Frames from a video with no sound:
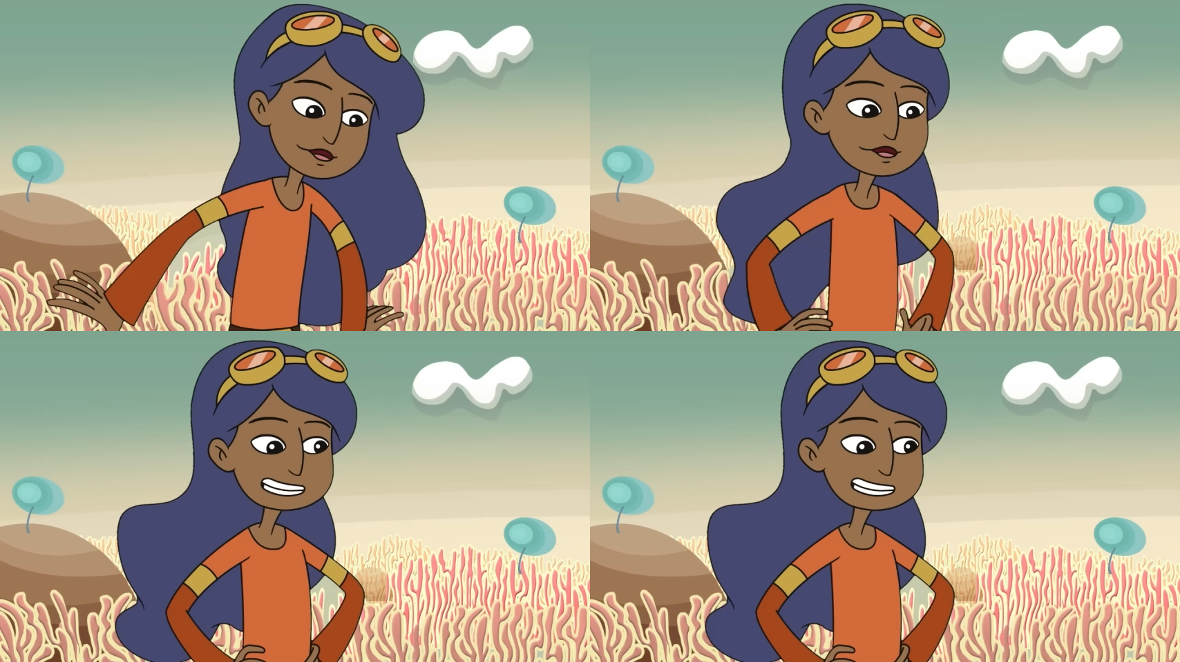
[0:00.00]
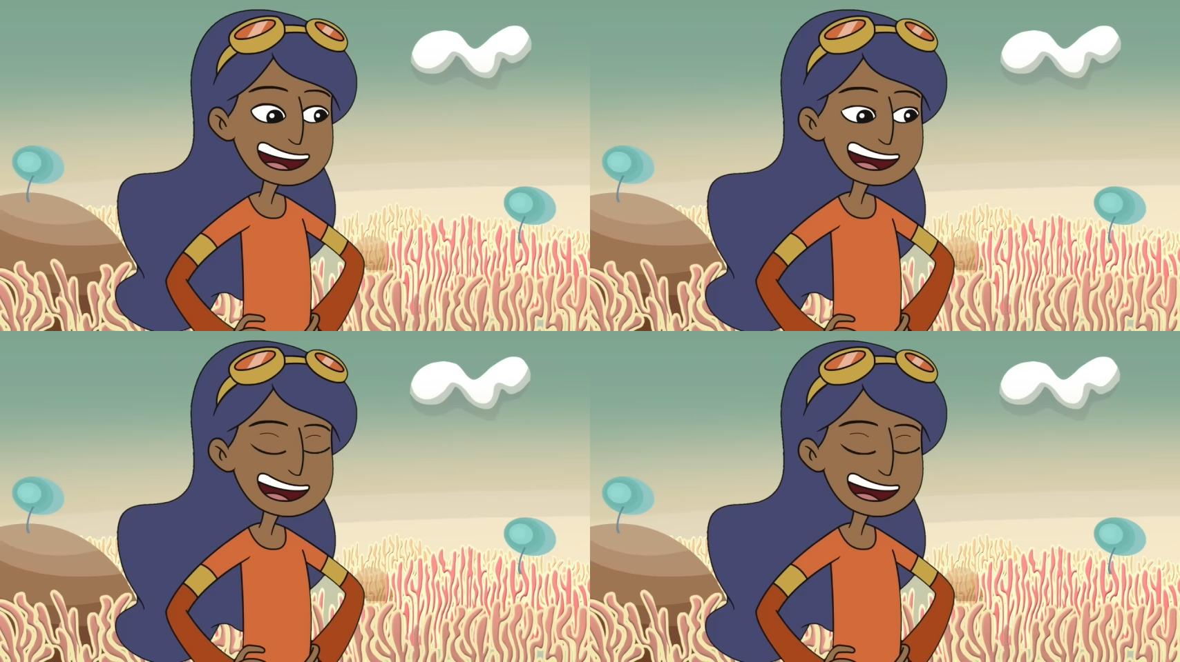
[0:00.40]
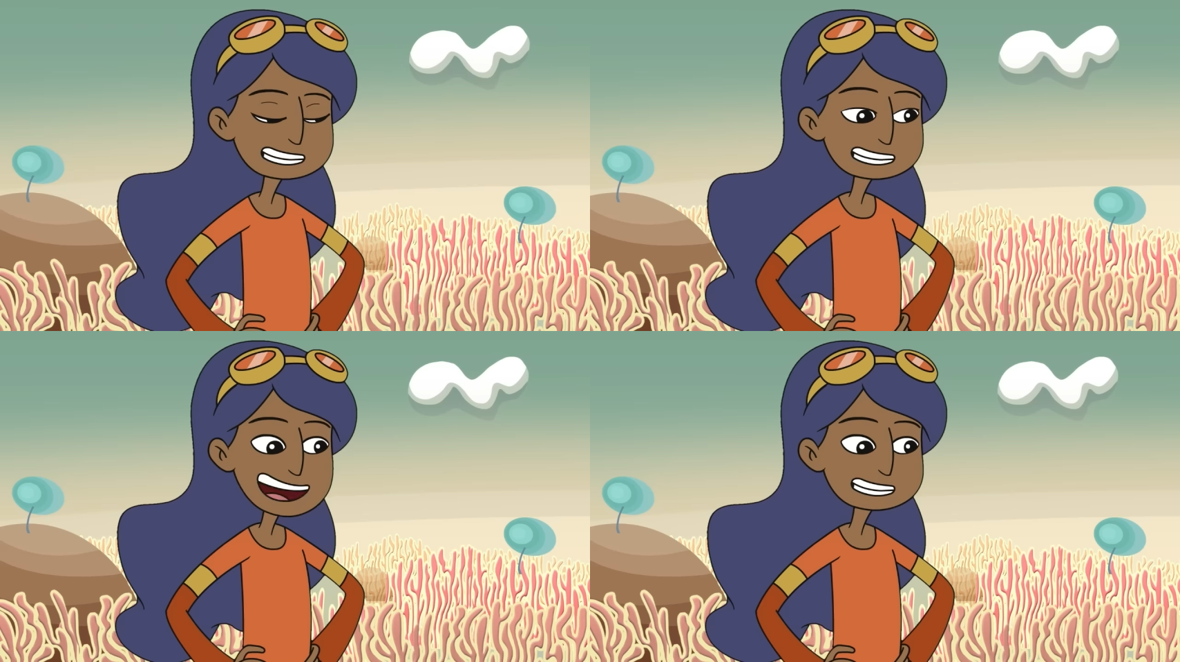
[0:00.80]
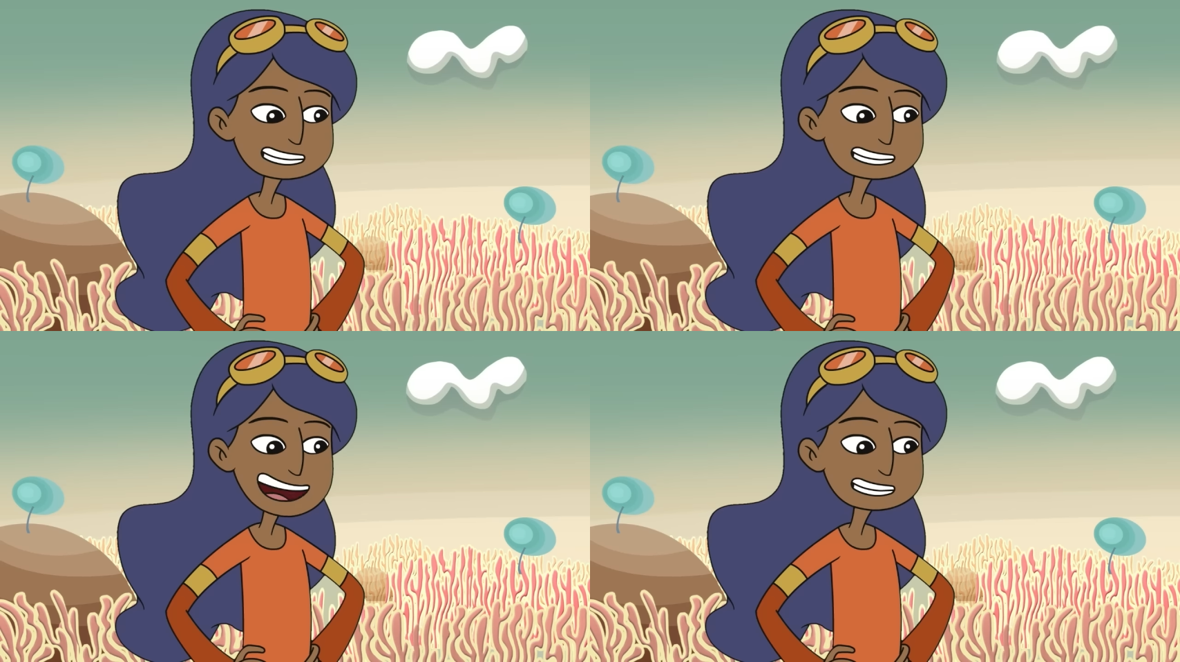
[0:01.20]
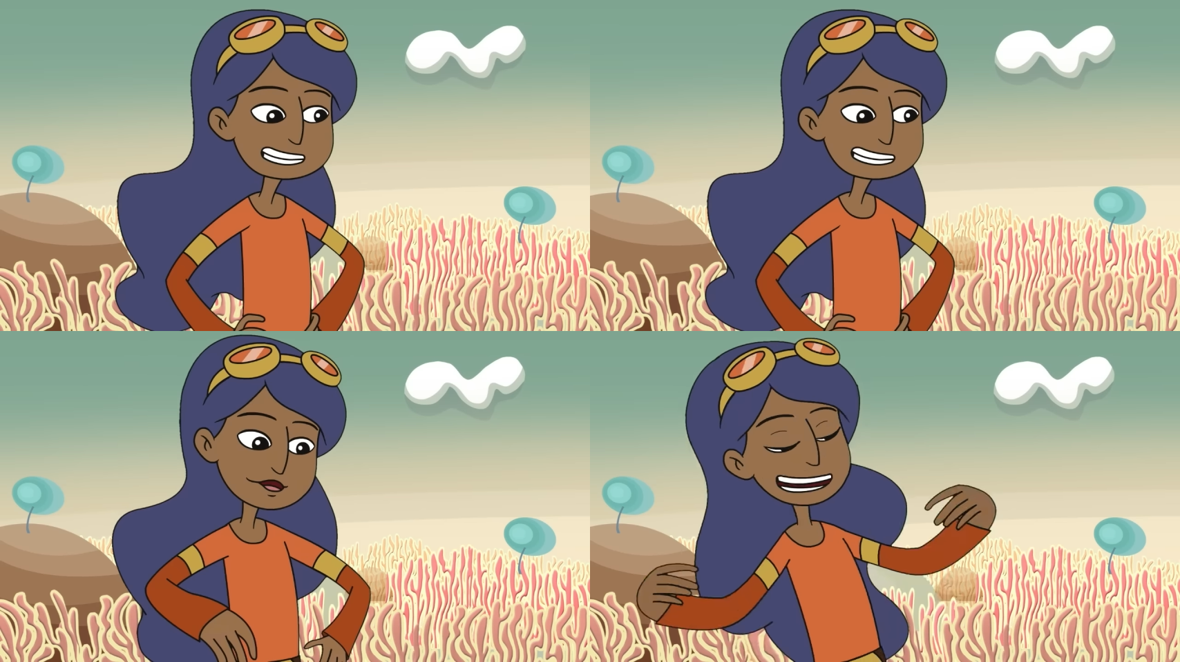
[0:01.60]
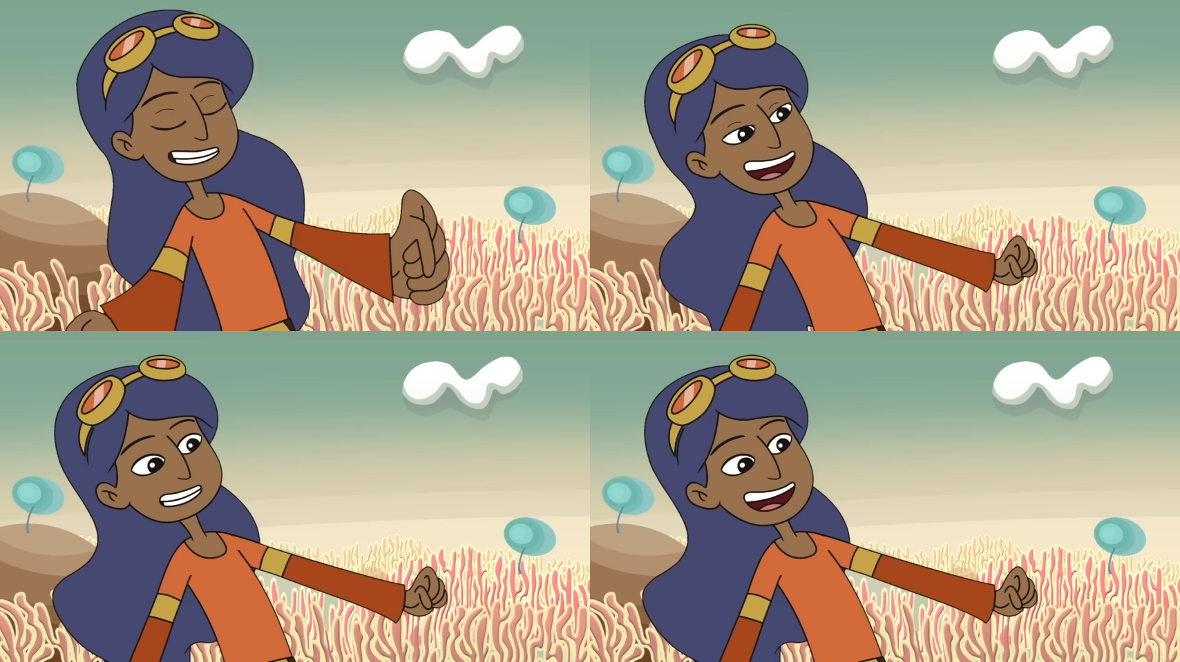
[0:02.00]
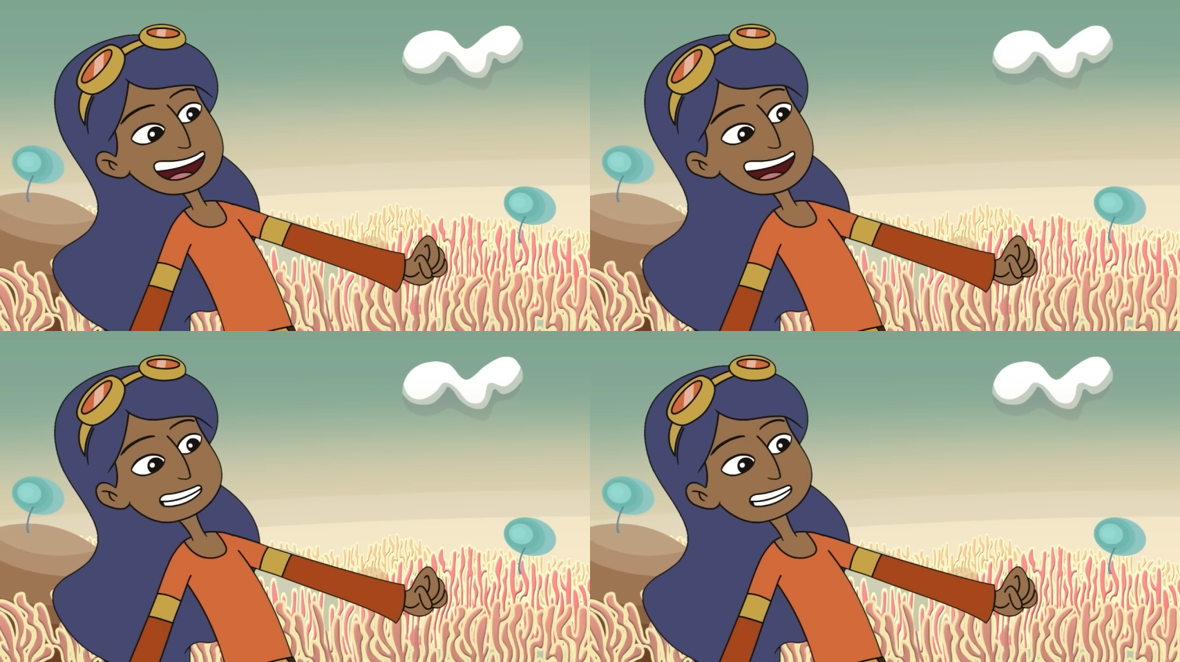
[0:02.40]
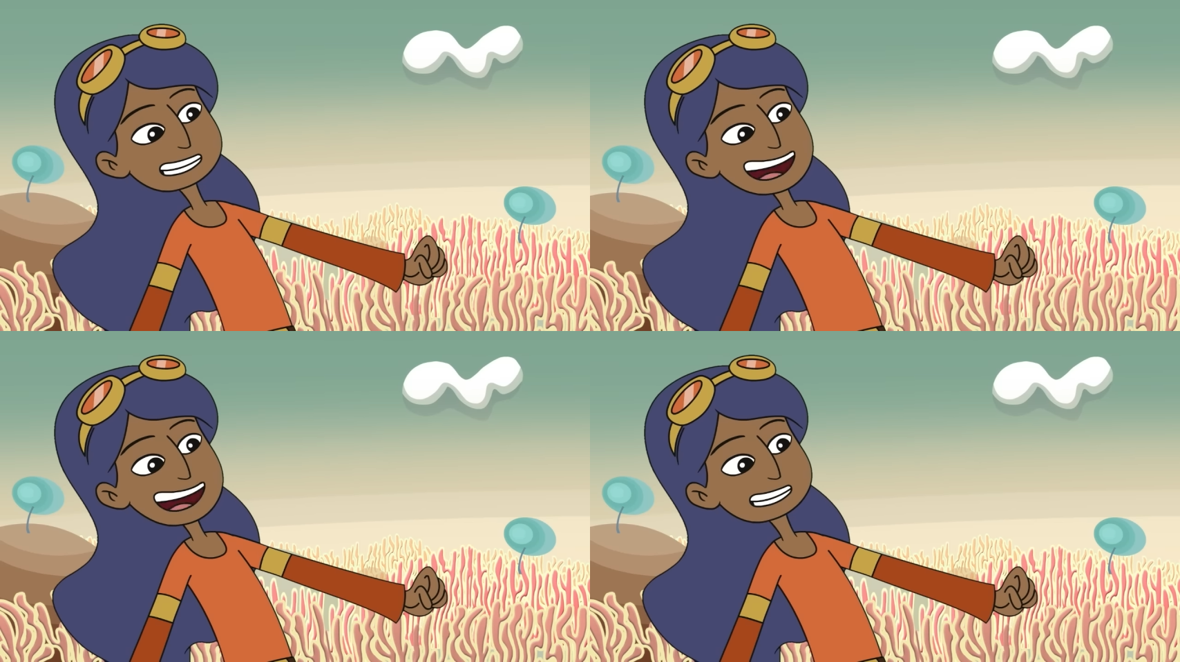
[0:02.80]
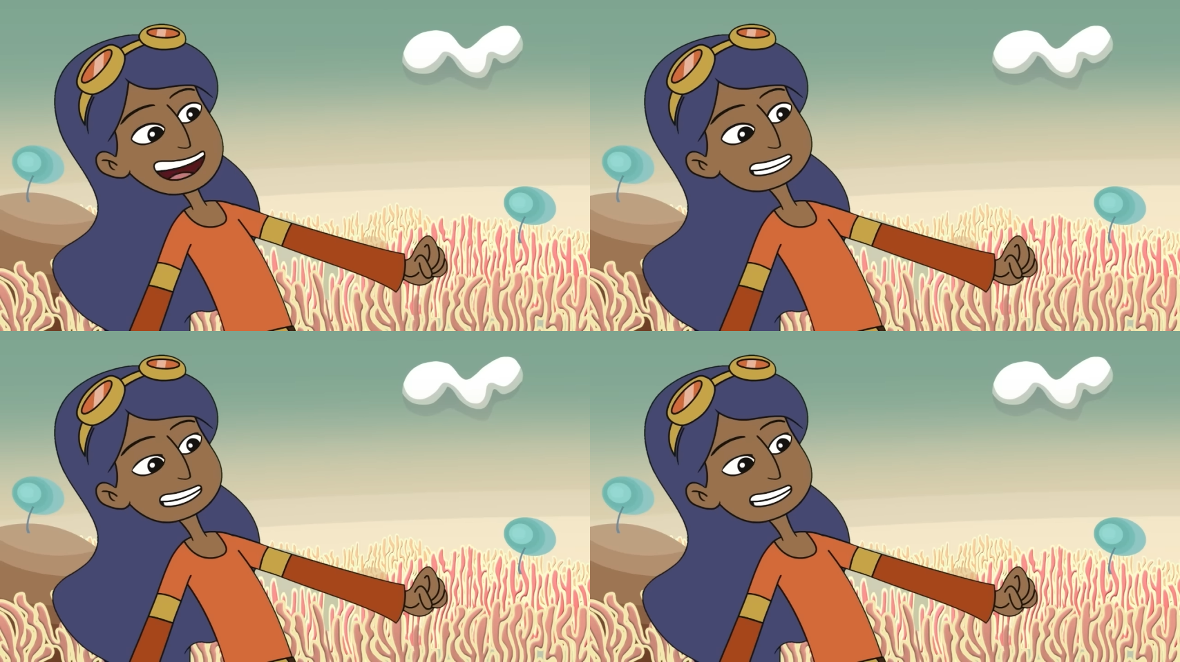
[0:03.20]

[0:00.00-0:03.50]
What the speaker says: Nobody's mouth can be seen.